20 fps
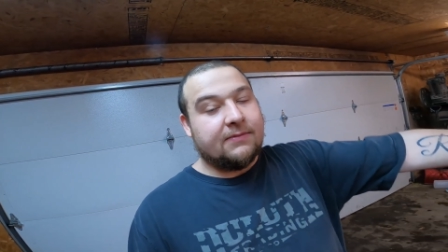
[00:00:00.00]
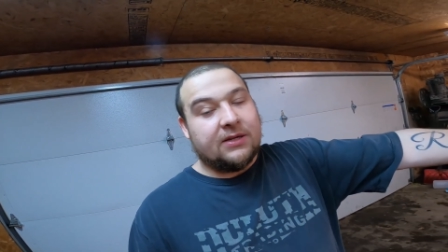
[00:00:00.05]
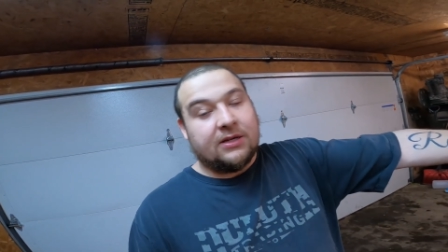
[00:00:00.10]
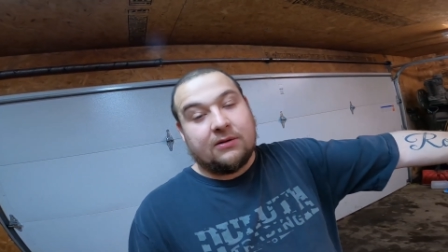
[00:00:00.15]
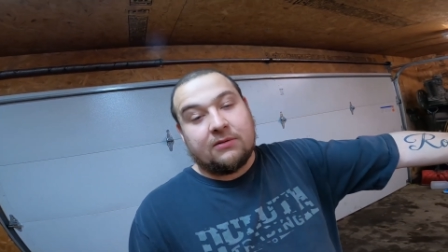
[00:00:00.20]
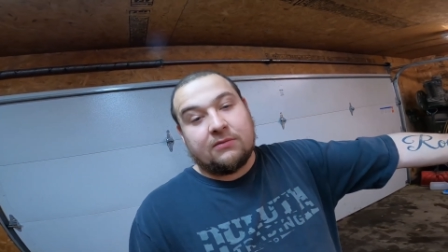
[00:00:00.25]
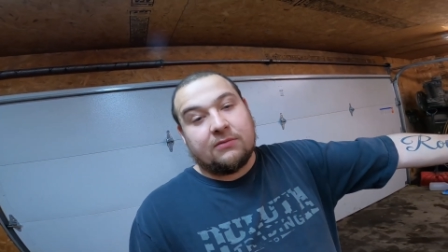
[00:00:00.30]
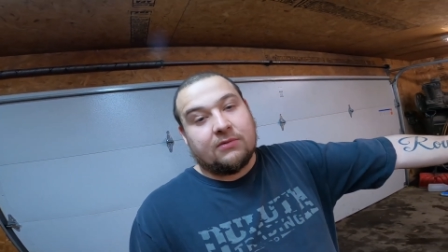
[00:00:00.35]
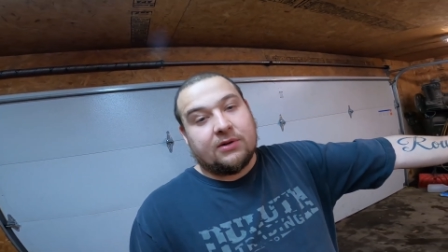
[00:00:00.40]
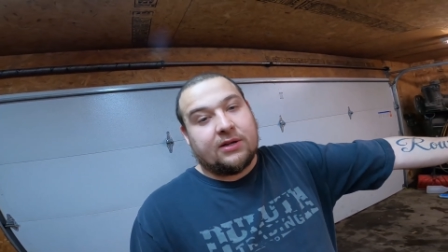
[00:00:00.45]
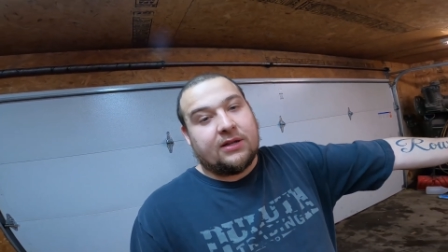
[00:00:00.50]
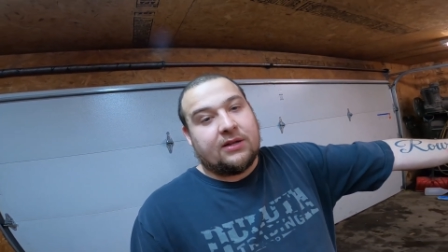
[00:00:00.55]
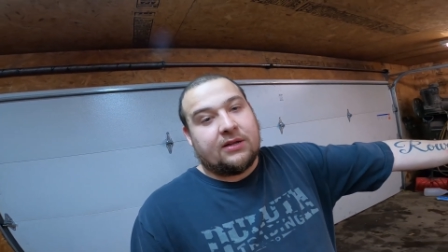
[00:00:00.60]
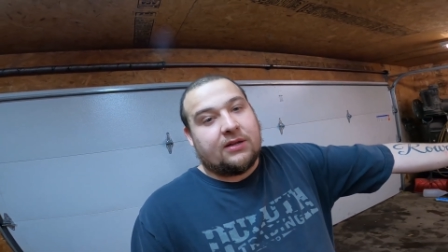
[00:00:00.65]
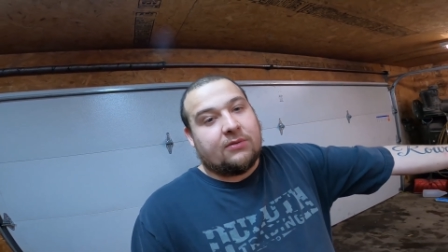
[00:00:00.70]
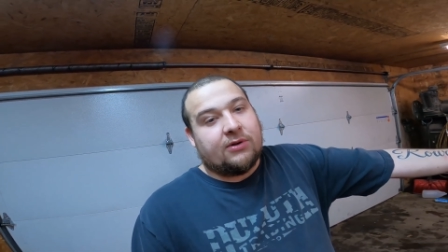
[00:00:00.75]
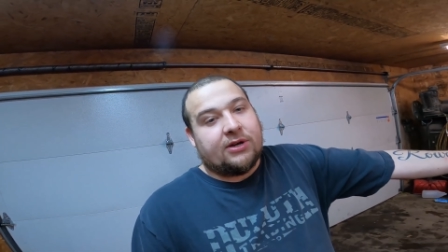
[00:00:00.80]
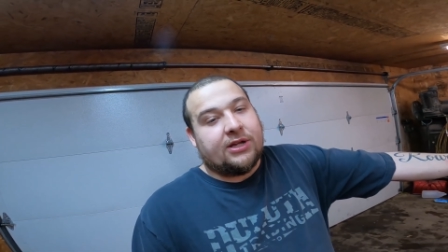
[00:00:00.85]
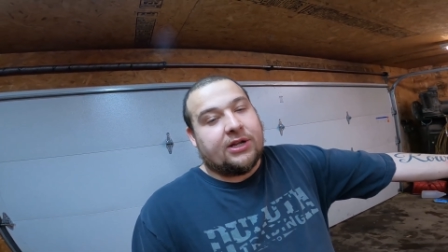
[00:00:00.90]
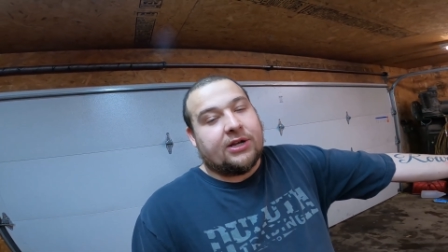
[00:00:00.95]
You know, what are
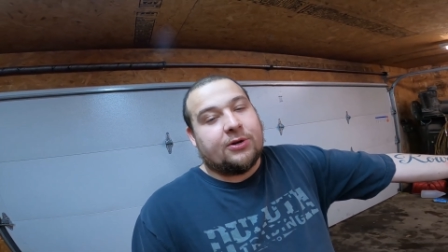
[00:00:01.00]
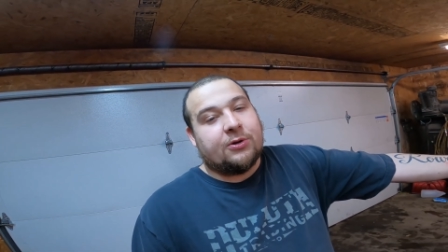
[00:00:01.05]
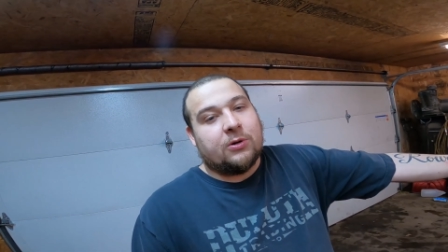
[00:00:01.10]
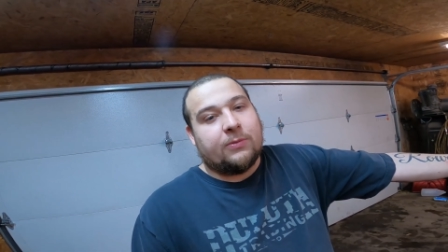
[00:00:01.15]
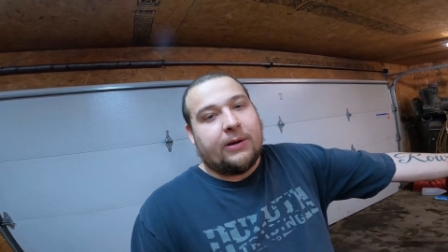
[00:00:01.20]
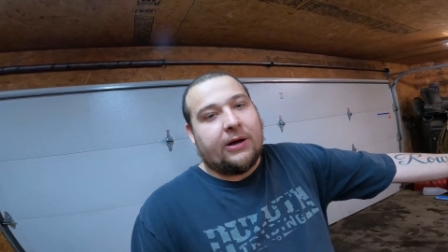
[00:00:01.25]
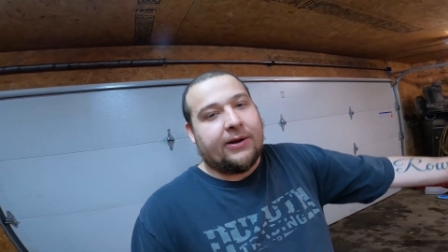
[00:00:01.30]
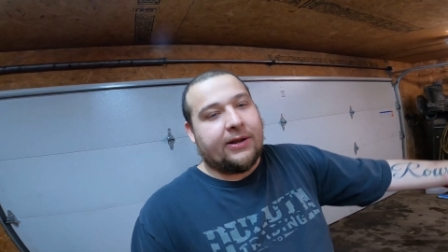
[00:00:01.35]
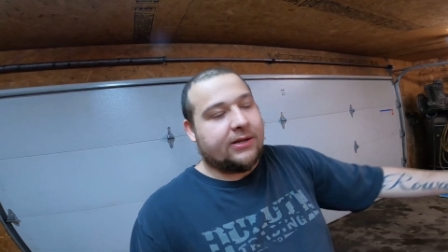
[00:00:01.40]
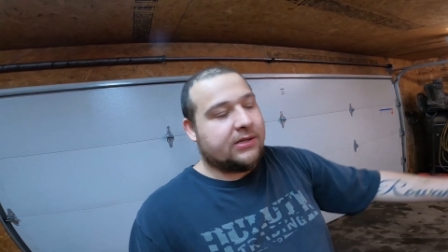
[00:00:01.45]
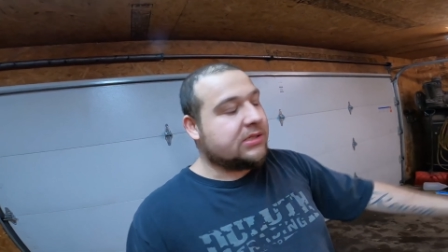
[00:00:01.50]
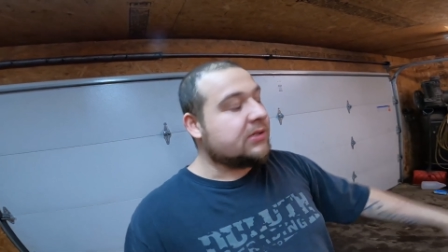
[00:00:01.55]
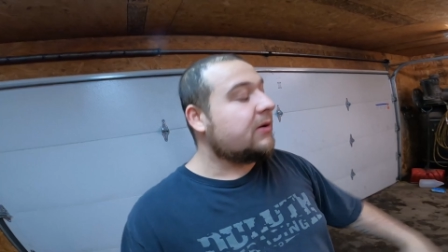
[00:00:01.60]
you going to do about it?